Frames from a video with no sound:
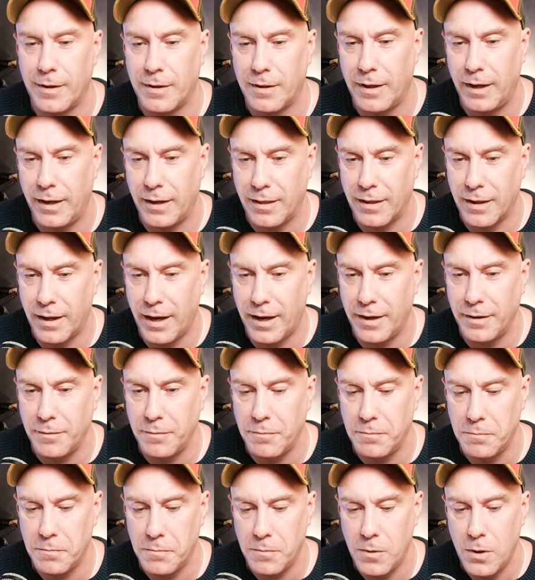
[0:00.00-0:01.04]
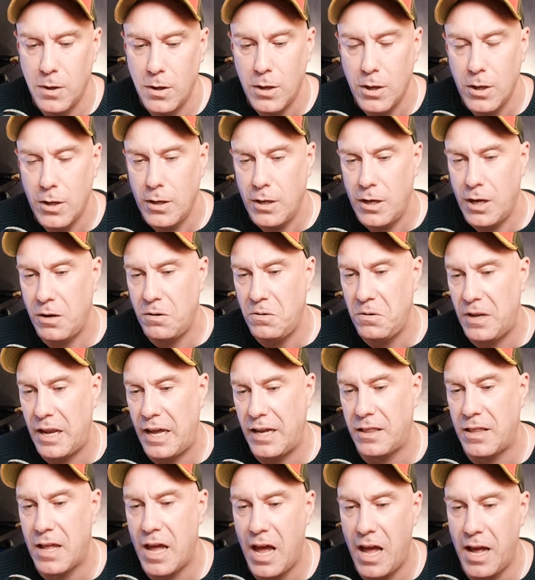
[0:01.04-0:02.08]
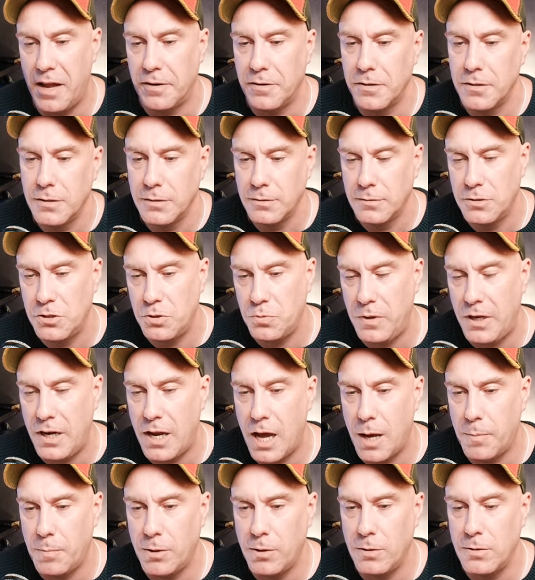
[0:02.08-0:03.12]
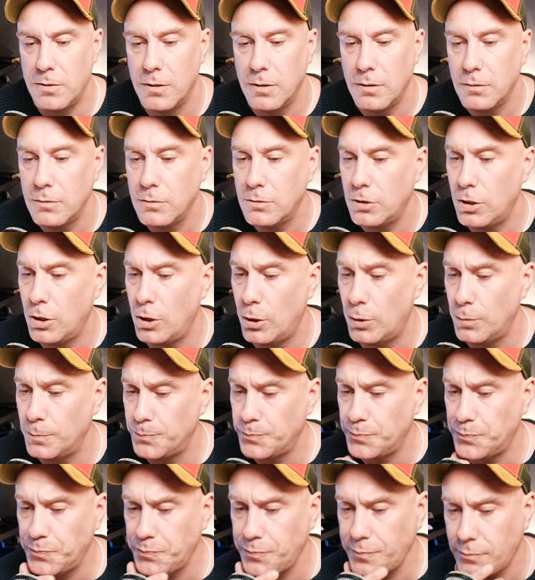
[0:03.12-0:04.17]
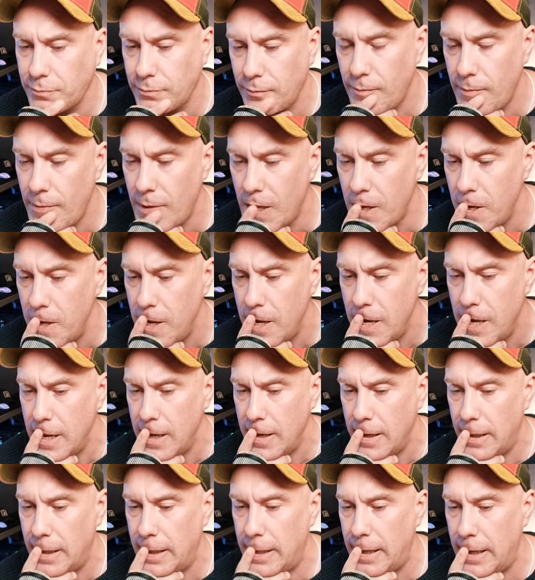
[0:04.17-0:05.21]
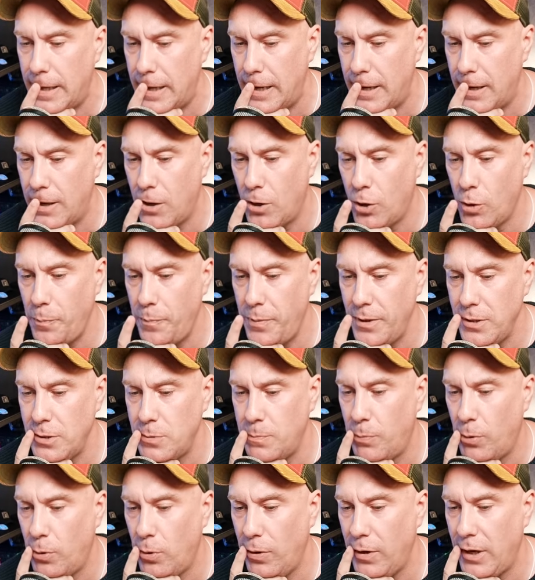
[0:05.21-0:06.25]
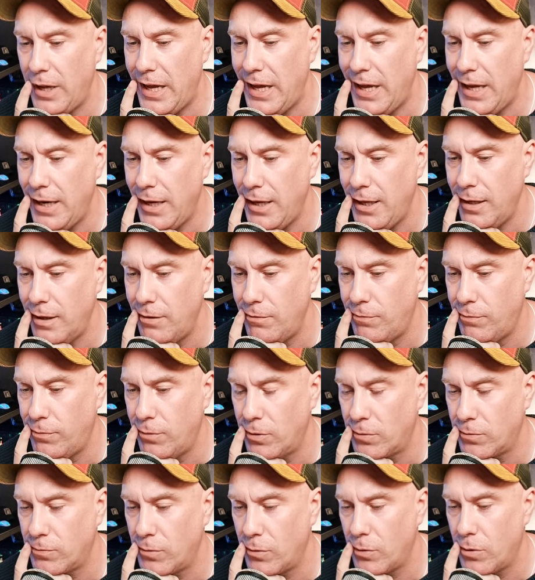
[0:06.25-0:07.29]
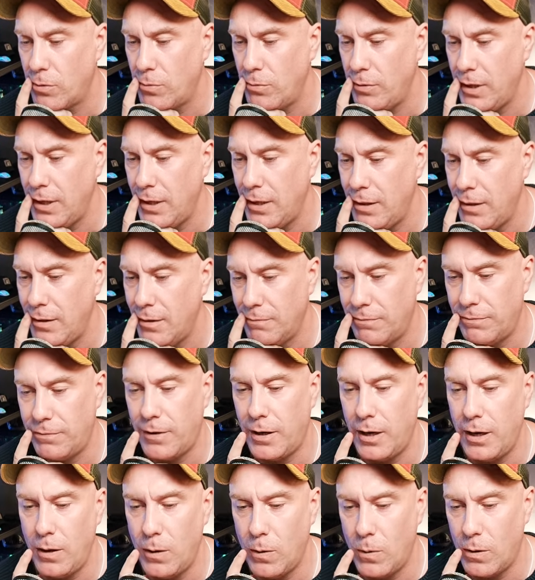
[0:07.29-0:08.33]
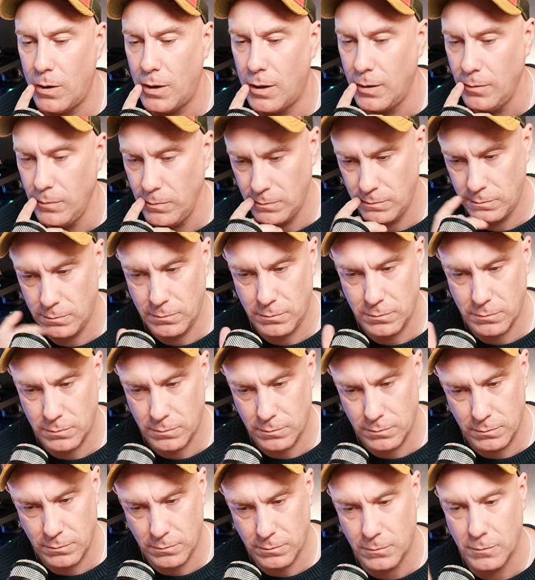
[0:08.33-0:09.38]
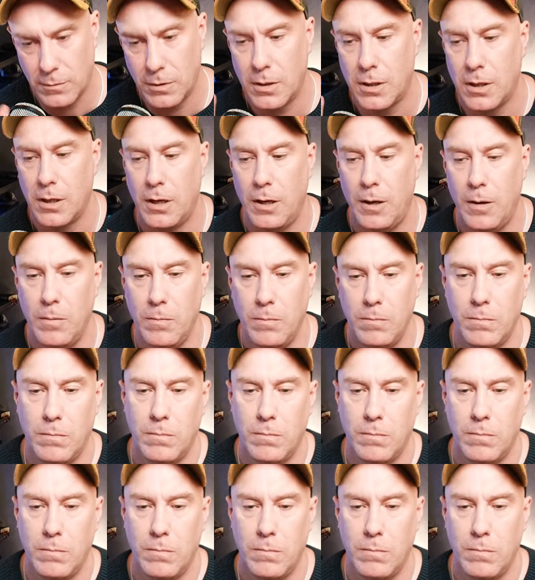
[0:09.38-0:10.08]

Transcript: Like that. How do you like that? Sweet apples. So, opens port 80 and 443 in the firewall. Okay.